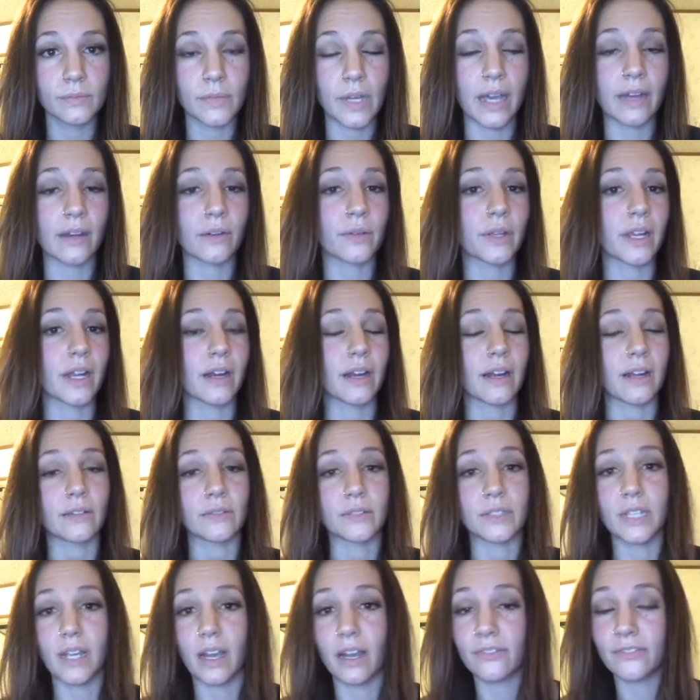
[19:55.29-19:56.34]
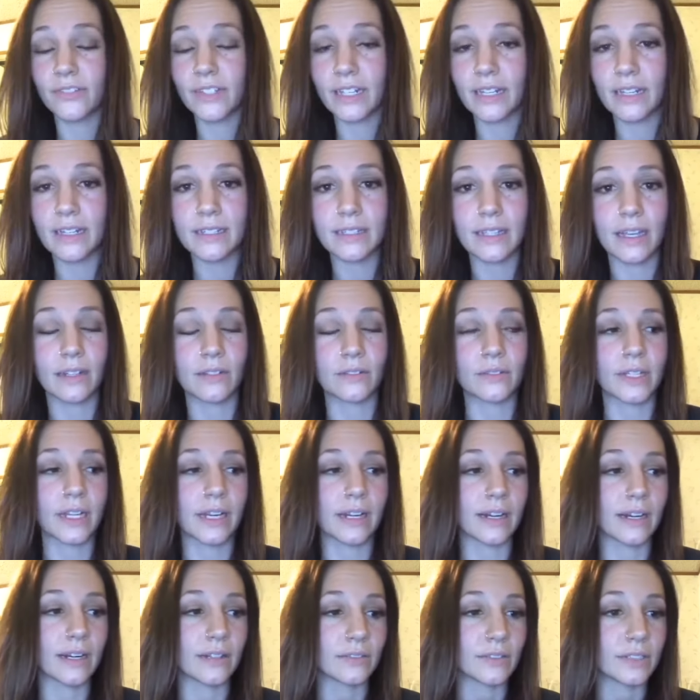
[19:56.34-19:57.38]
I don't care how tough it is, I don't
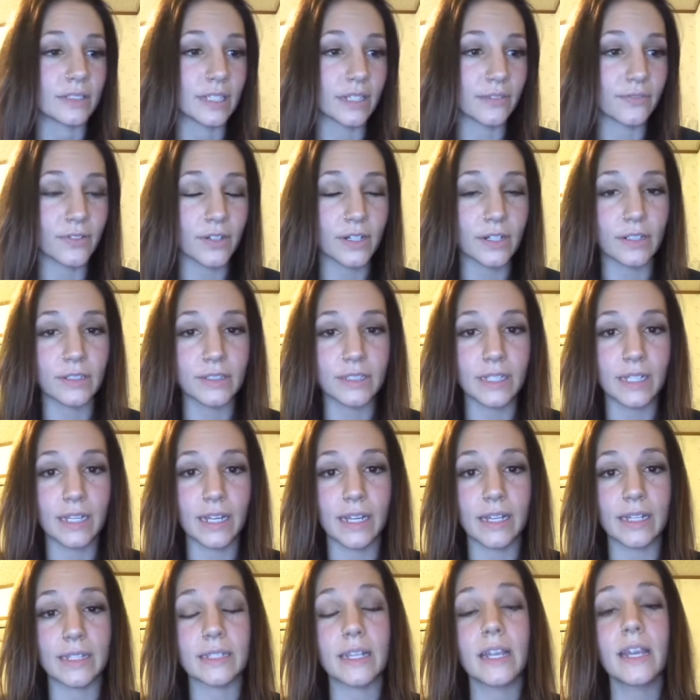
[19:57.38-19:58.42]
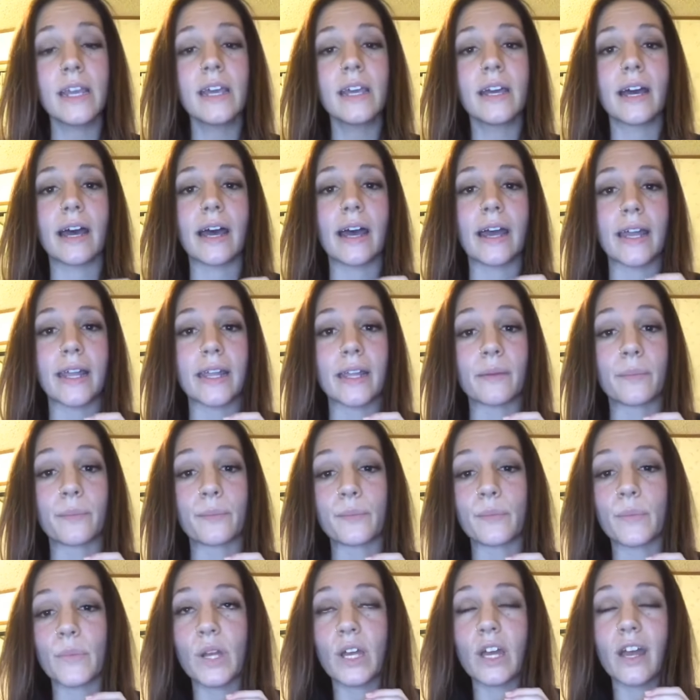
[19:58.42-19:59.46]
care how difficult it is. I
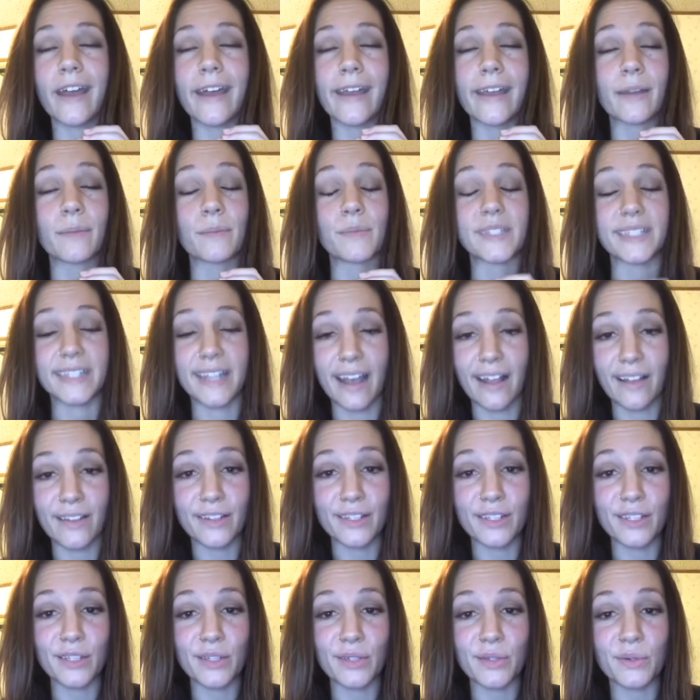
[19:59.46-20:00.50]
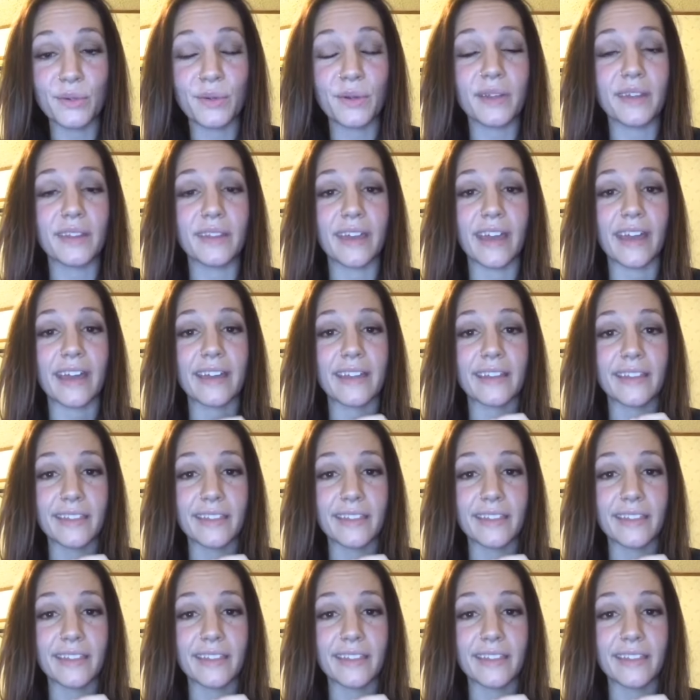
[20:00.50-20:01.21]
am I am telling you that